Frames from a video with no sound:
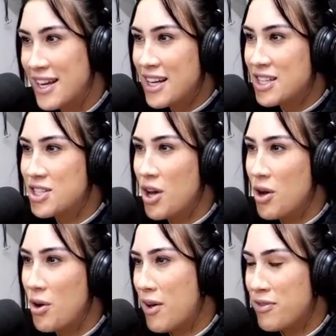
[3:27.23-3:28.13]

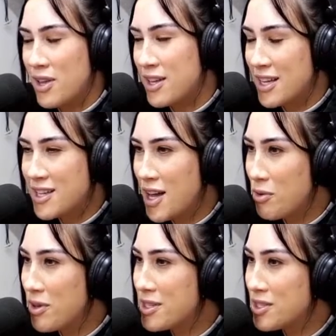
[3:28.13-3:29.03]
So I feel like that's kind of
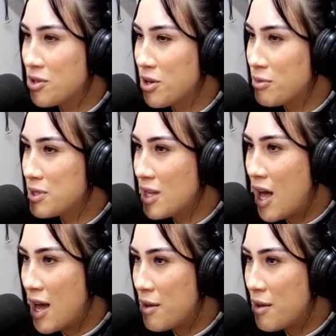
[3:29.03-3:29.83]
where the disagreements lie.